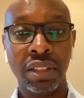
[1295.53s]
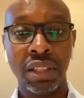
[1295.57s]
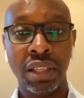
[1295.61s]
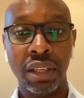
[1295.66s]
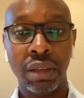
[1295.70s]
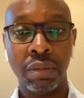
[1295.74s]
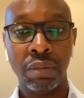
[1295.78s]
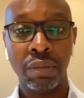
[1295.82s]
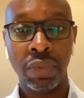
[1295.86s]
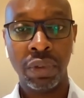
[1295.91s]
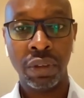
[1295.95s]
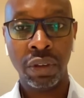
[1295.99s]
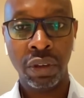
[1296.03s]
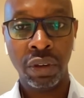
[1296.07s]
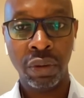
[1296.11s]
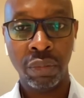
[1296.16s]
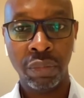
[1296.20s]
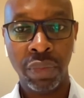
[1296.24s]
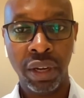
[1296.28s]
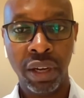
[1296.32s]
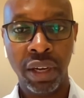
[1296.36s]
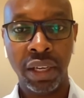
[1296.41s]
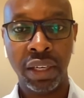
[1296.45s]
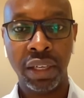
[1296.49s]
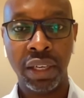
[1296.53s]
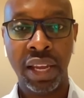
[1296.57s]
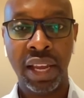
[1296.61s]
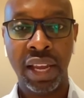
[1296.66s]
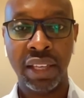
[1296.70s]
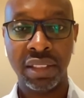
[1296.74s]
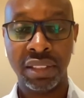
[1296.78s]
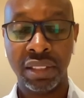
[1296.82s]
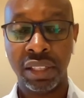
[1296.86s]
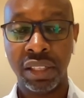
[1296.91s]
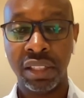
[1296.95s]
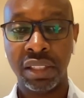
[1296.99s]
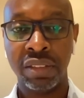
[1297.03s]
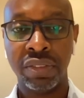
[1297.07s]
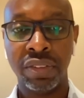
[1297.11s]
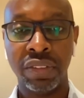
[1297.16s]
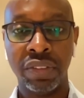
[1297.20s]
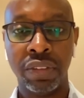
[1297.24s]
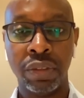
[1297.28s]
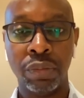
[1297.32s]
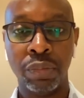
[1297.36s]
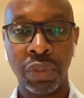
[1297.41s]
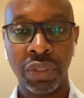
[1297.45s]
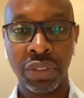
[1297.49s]
team combined has at least
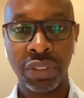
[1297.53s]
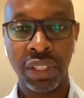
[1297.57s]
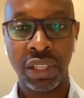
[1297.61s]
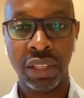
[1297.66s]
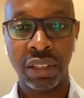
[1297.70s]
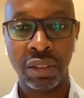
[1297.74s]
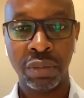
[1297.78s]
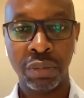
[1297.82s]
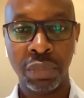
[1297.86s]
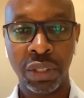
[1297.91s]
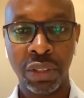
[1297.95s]
fifty percent.